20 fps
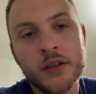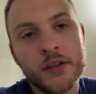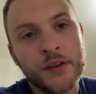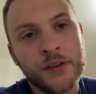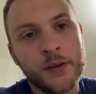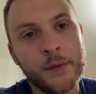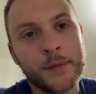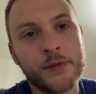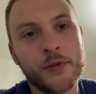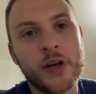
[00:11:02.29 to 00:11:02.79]

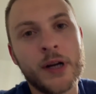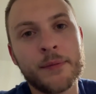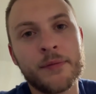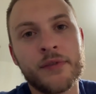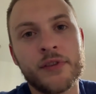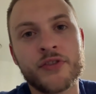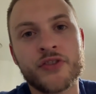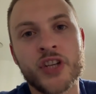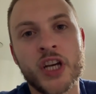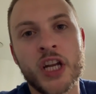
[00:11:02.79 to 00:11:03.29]
Subscribe to
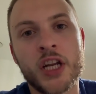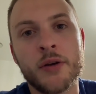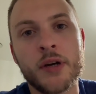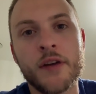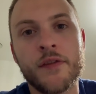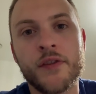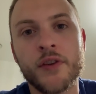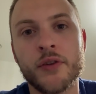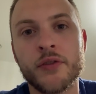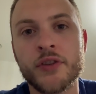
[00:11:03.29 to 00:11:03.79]
this channel
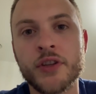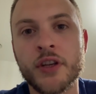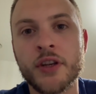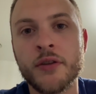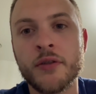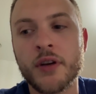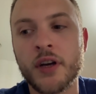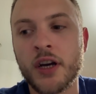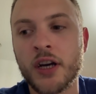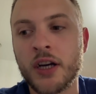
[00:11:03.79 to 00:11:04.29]
if you're new.
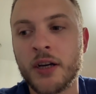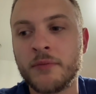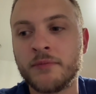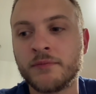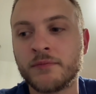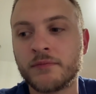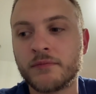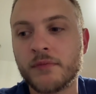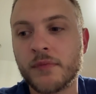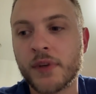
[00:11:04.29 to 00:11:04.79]

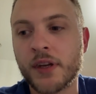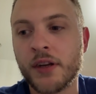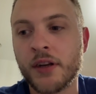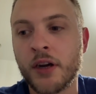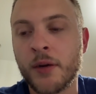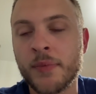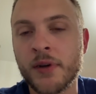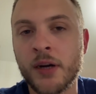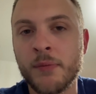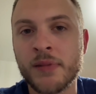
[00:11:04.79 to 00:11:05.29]
You know,
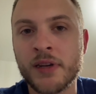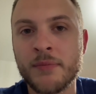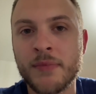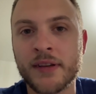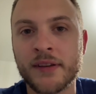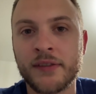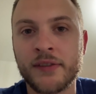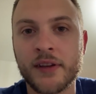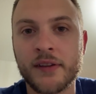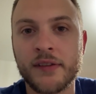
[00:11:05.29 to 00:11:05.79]
I'll be at
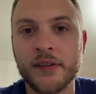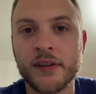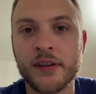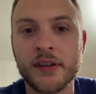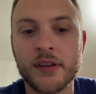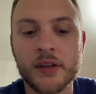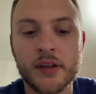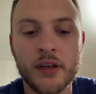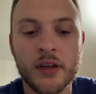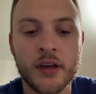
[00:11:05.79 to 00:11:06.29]
Man
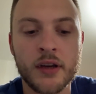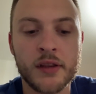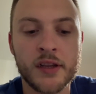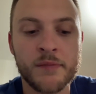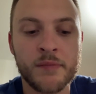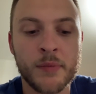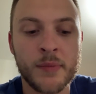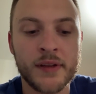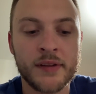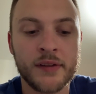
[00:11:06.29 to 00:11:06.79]
City,
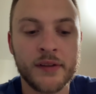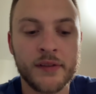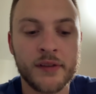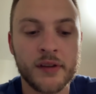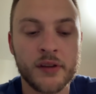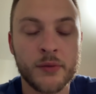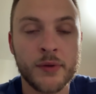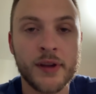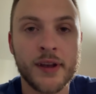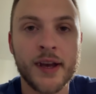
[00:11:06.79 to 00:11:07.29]
Liverpool Man City at
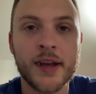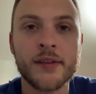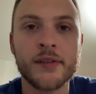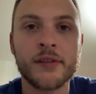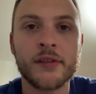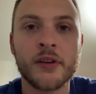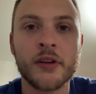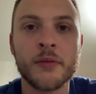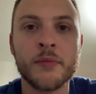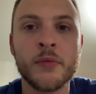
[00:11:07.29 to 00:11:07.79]
the weekend.
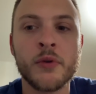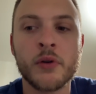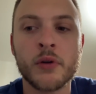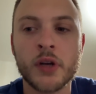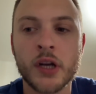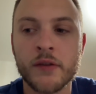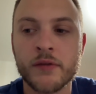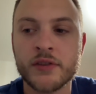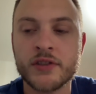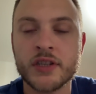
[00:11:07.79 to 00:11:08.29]
So more
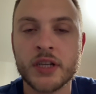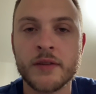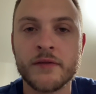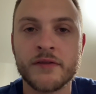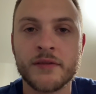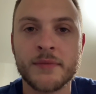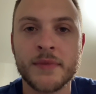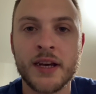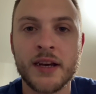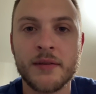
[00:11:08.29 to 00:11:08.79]
coverage to come
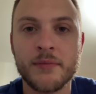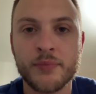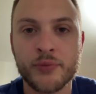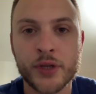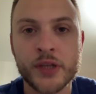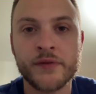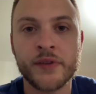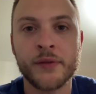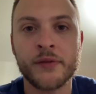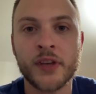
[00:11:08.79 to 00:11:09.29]
from that.
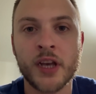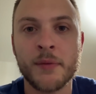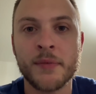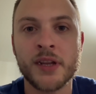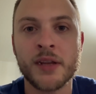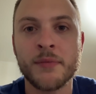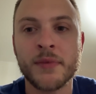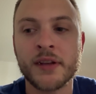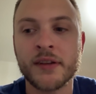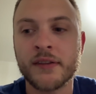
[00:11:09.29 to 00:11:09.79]
Preview to come in
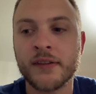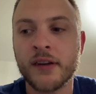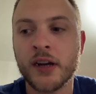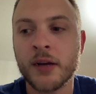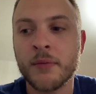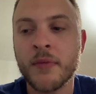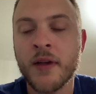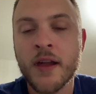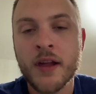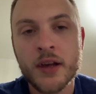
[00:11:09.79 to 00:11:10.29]
the
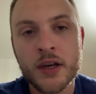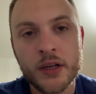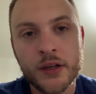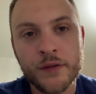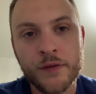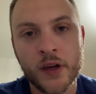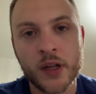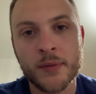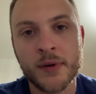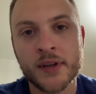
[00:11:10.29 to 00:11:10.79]
meantime.
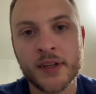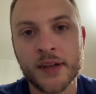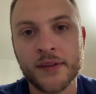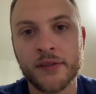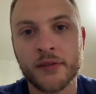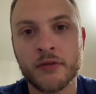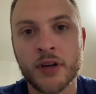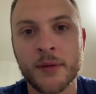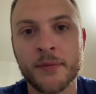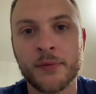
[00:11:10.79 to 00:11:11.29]
Follow me on
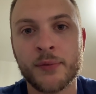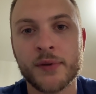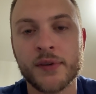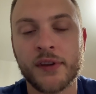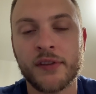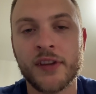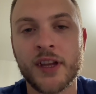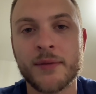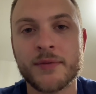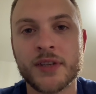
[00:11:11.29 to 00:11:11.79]
Instagram, Twitter,
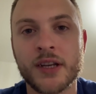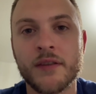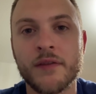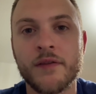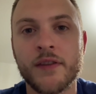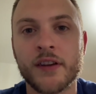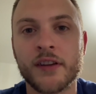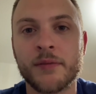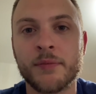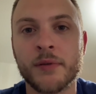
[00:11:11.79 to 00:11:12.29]
Snapchat and
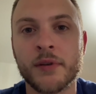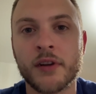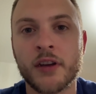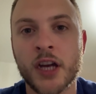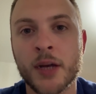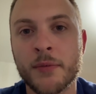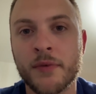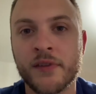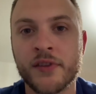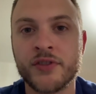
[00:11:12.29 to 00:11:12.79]
Facebook.
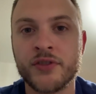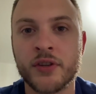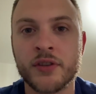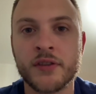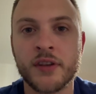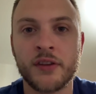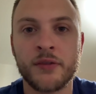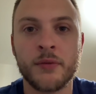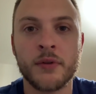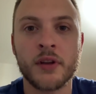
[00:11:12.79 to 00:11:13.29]
Hope you've enjoyed
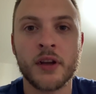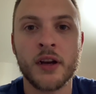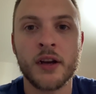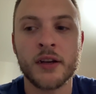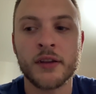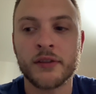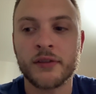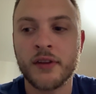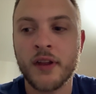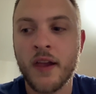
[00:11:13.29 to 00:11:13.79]
this one,
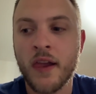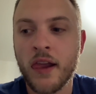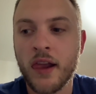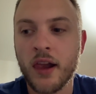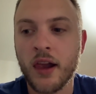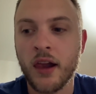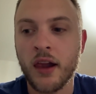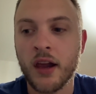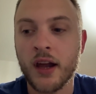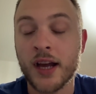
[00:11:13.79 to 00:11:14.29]
guys.
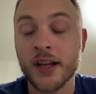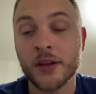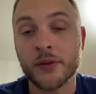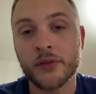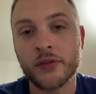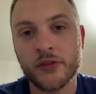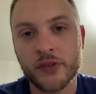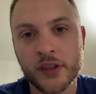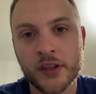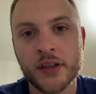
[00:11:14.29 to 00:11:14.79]
And I'll
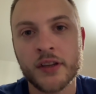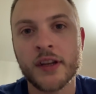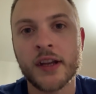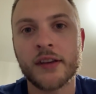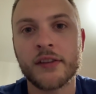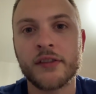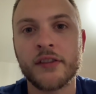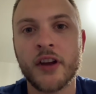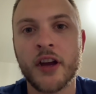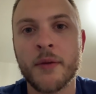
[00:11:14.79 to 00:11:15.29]
see you
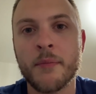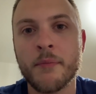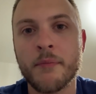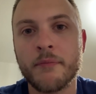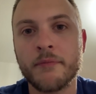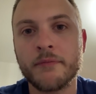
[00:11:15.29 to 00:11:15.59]
next time.